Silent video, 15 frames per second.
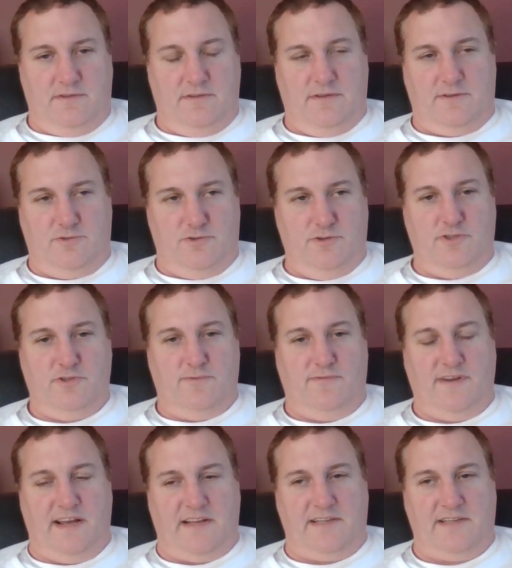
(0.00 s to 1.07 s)
the crucial
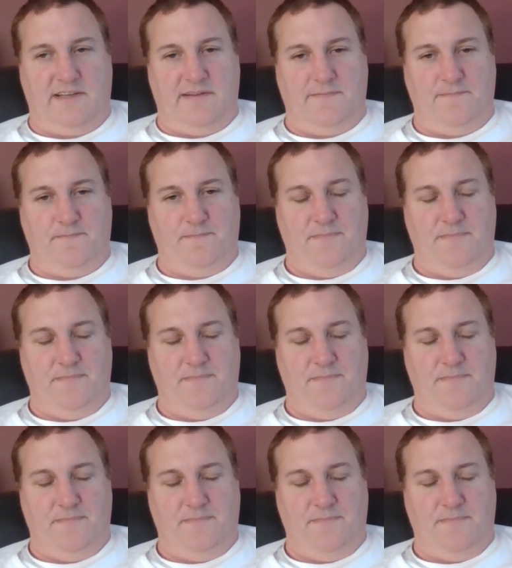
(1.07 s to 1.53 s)
factor.